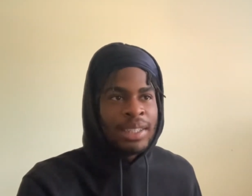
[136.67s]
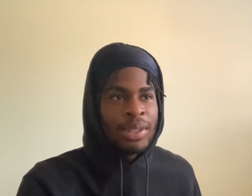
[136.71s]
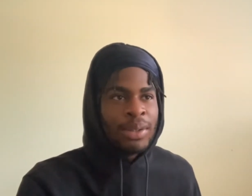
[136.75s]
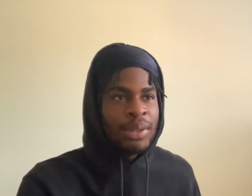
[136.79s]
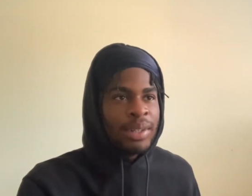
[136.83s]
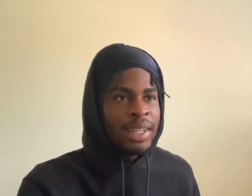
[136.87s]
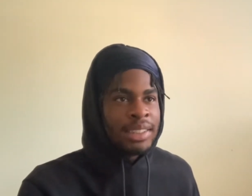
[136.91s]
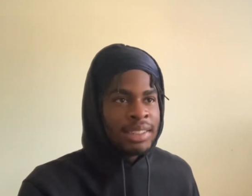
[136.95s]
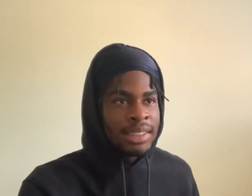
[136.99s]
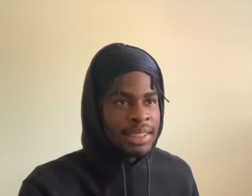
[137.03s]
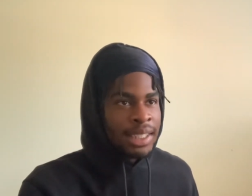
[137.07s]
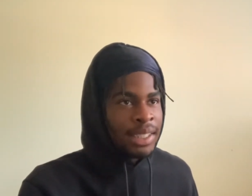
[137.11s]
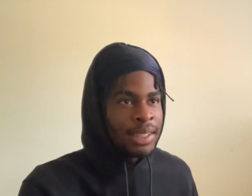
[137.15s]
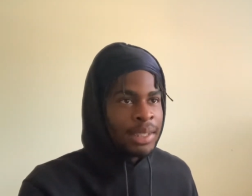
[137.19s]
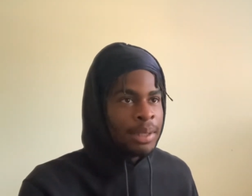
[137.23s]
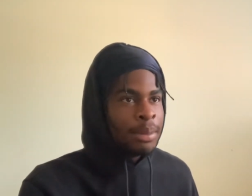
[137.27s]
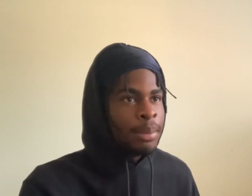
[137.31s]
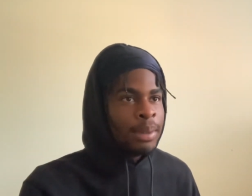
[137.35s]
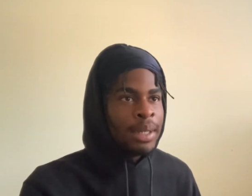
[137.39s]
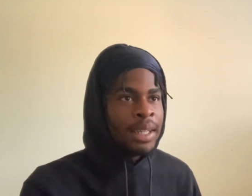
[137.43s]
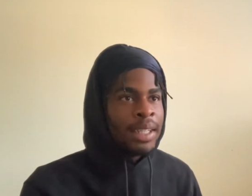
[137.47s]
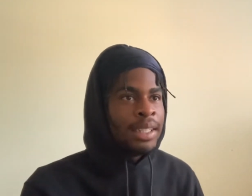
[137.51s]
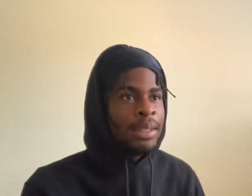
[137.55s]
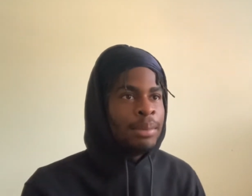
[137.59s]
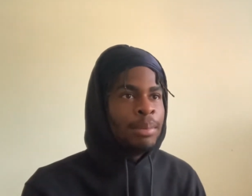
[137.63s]
that's
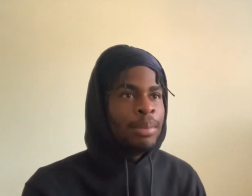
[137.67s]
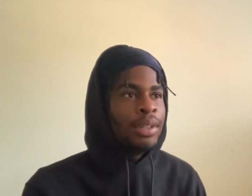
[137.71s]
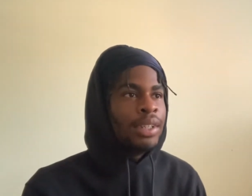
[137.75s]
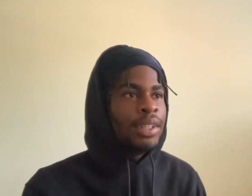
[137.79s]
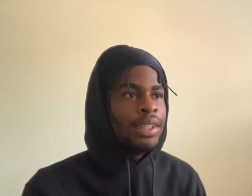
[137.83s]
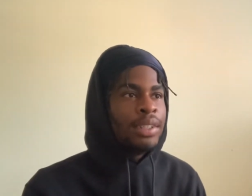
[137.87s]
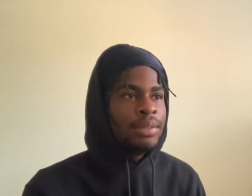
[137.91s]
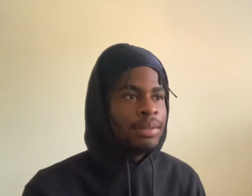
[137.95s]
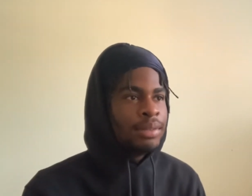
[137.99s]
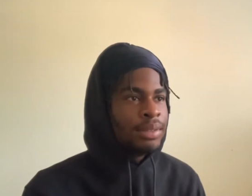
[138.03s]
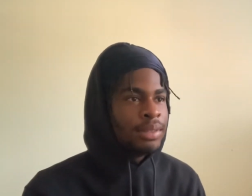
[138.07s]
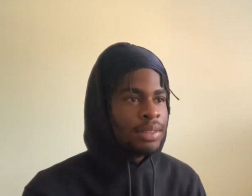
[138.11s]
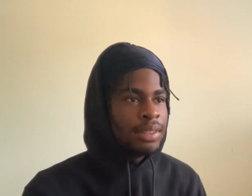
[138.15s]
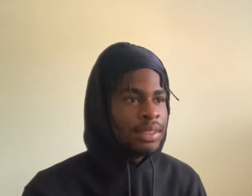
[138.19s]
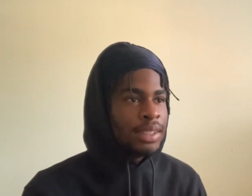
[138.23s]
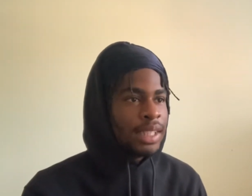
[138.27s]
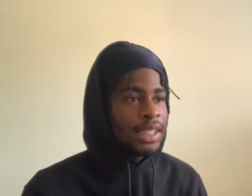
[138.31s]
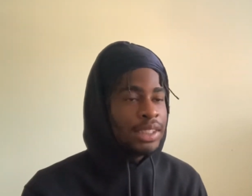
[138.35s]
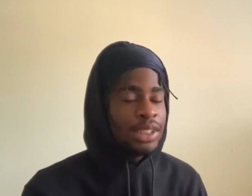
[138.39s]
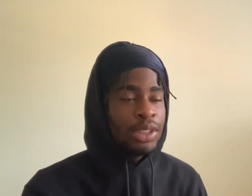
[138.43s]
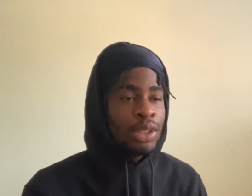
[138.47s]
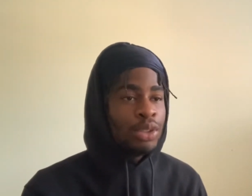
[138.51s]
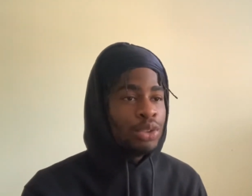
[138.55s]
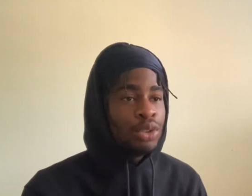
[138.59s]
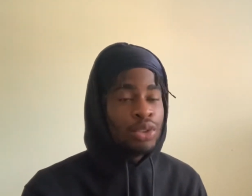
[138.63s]
everybody, bro.
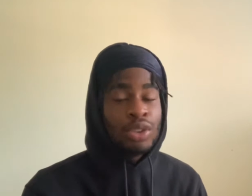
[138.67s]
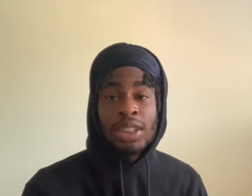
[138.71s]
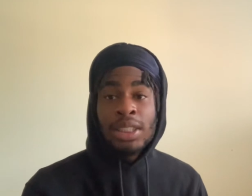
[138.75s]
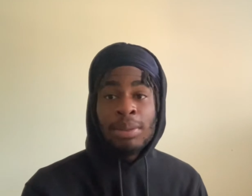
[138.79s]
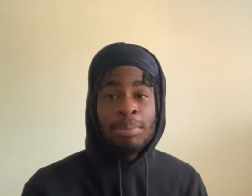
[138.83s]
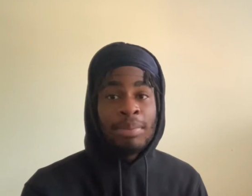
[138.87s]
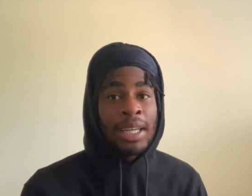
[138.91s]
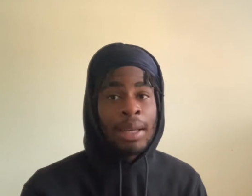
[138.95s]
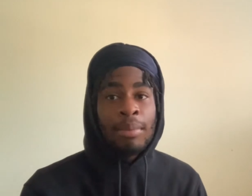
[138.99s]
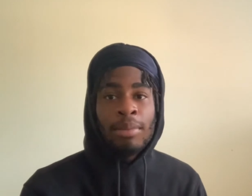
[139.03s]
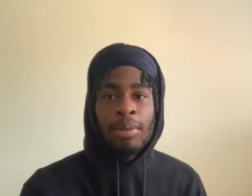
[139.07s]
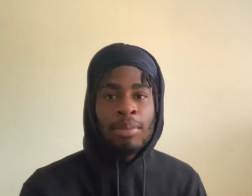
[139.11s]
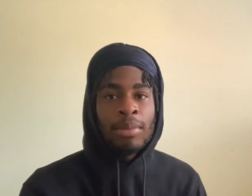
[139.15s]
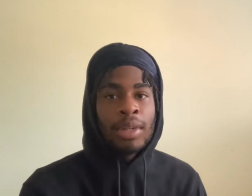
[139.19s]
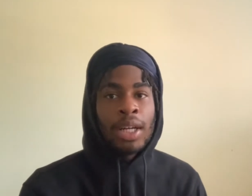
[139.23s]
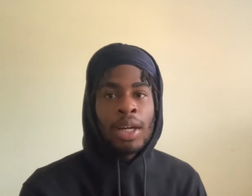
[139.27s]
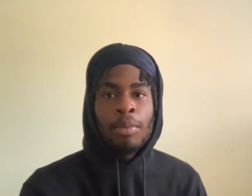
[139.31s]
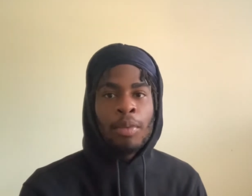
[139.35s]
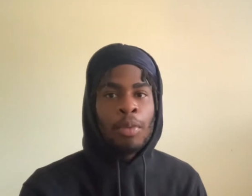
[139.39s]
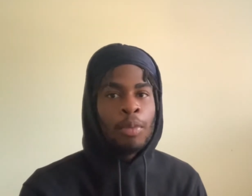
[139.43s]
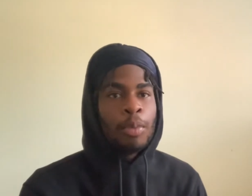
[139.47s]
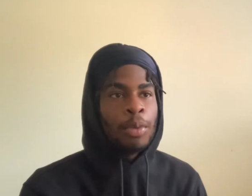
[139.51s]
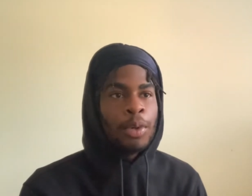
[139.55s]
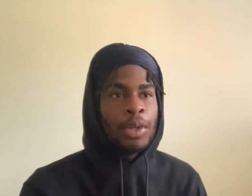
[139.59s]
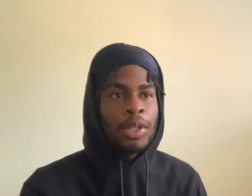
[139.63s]
That's your dream baby
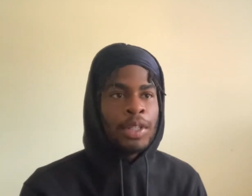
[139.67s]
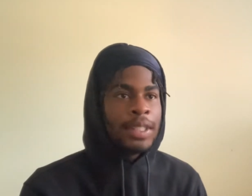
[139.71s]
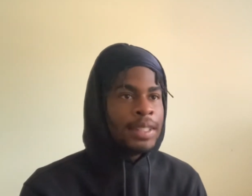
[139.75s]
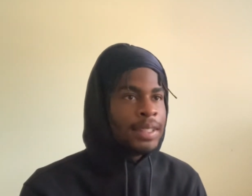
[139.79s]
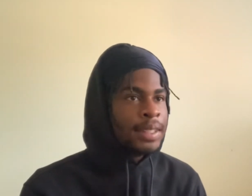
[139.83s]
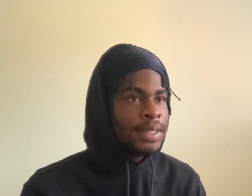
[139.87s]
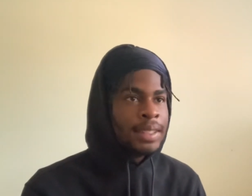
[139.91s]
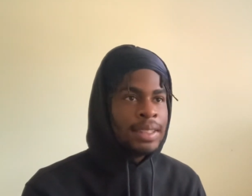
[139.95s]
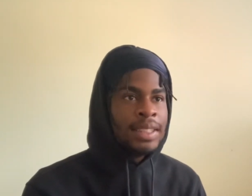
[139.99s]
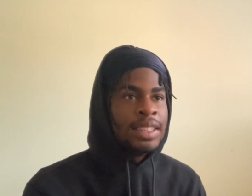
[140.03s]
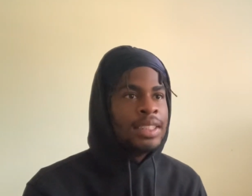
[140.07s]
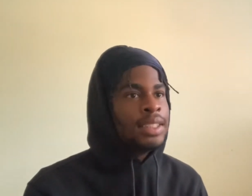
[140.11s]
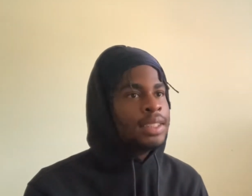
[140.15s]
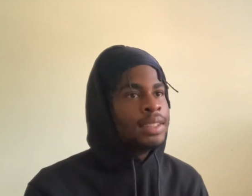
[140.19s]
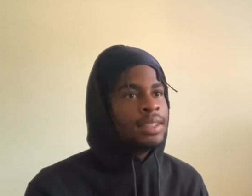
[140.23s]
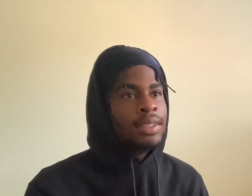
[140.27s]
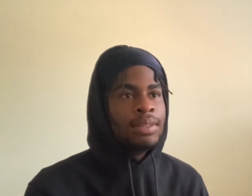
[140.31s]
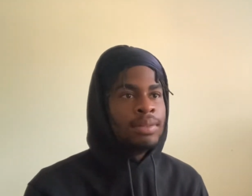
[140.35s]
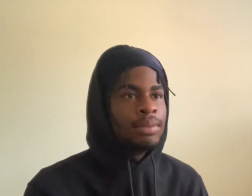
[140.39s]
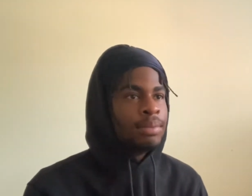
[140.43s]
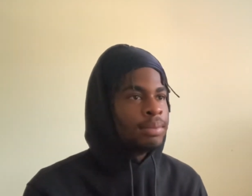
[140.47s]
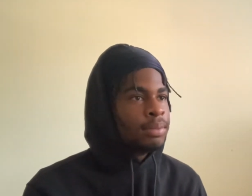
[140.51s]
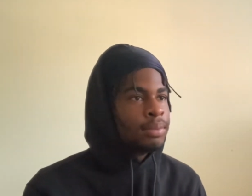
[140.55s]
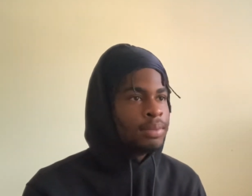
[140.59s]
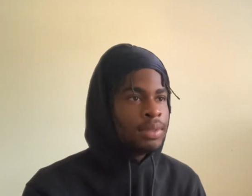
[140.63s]
mama, bro.
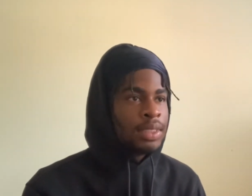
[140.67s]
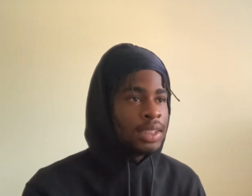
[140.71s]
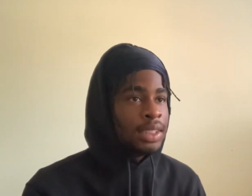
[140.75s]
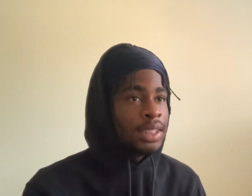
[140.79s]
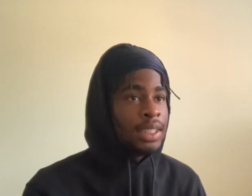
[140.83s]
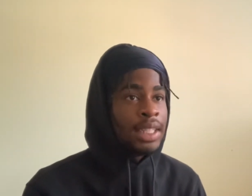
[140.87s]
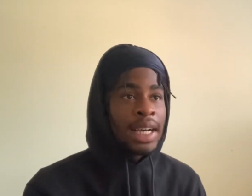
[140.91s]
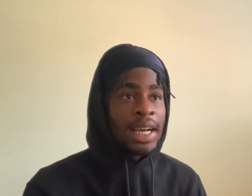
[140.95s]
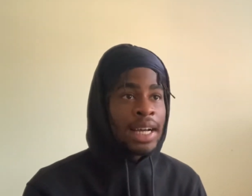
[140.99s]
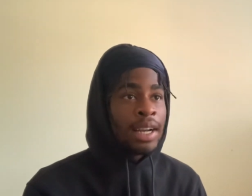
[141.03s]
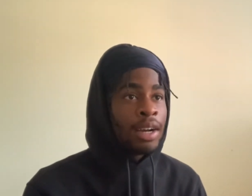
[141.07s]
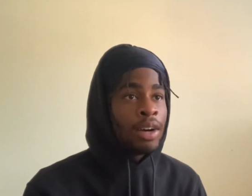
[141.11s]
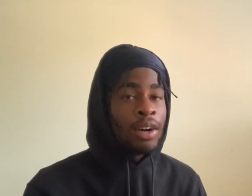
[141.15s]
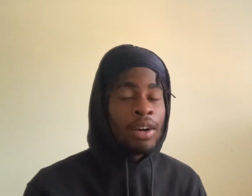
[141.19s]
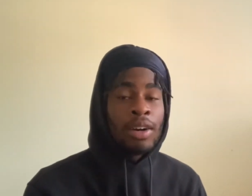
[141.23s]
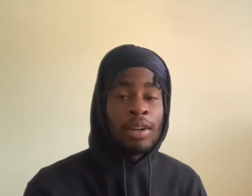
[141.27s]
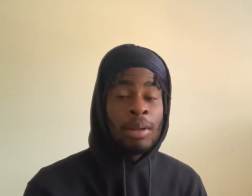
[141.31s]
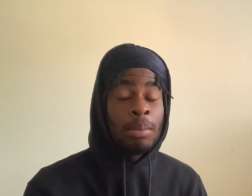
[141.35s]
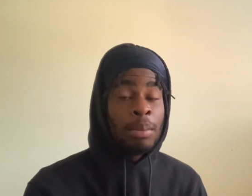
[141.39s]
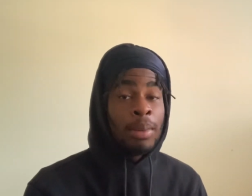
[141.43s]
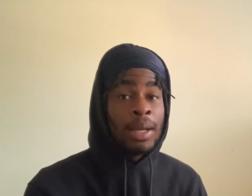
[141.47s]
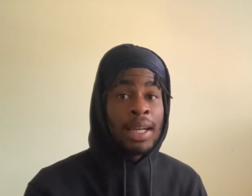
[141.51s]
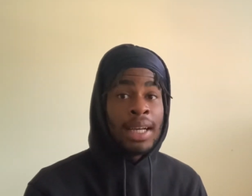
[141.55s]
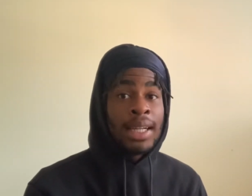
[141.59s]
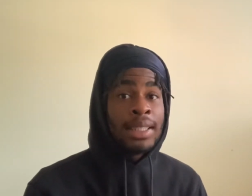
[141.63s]
She got all the
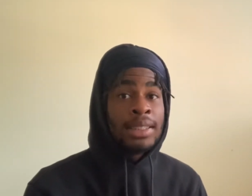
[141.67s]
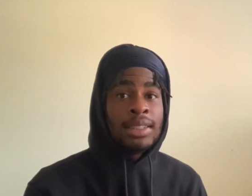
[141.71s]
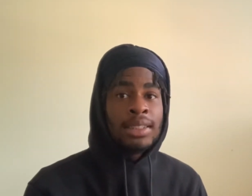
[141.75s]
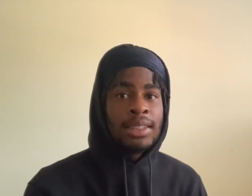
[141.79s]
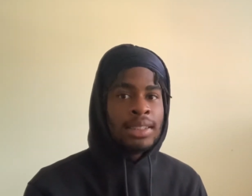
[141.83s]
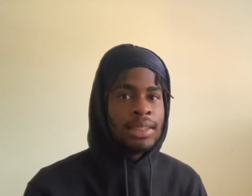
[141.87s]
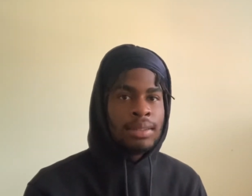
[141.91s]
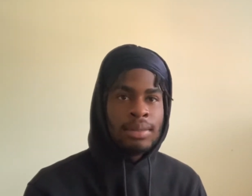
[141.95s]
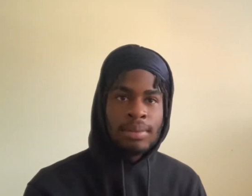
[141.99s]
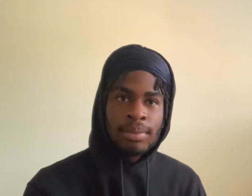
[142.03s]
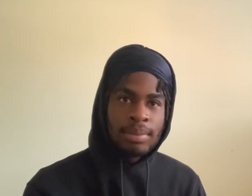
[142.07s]
badges.